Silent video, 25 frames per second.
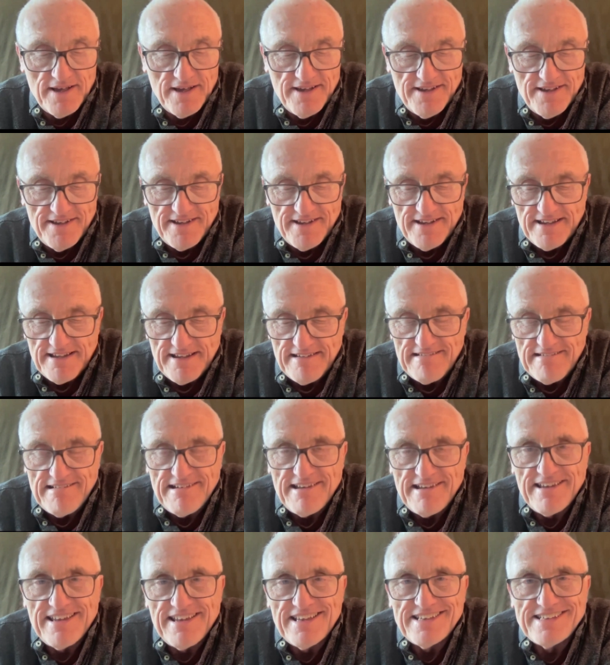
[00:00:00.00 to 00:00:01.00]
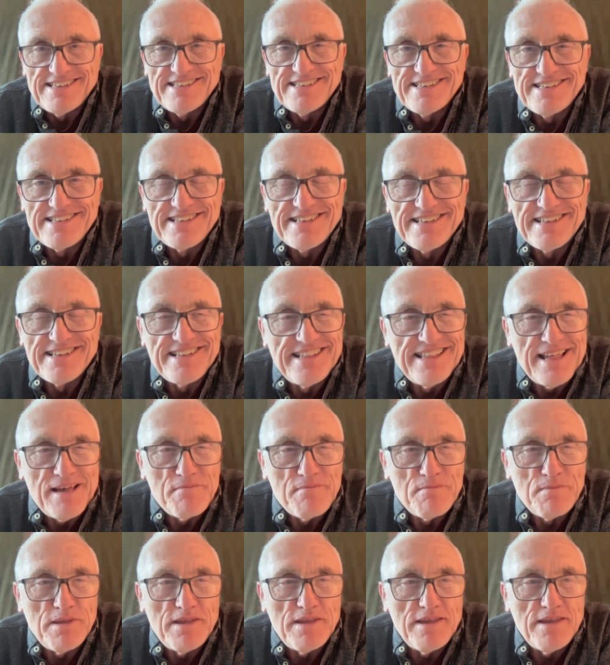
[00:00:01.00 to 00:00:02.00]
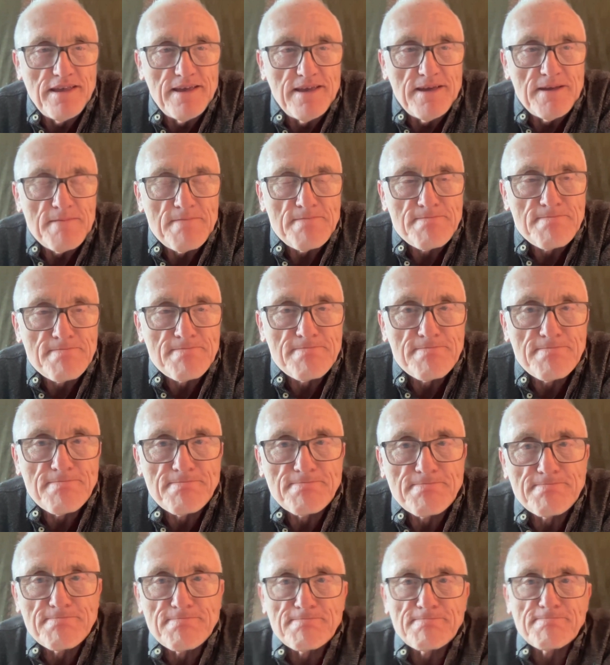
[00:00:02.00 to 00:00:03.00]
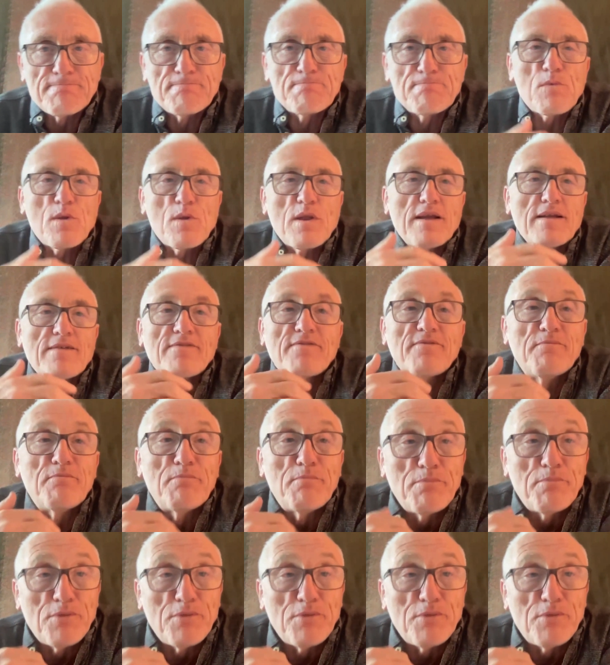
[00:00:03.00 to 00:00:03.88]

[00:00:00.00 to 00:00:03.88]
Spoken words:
It's quite an extraordinary history.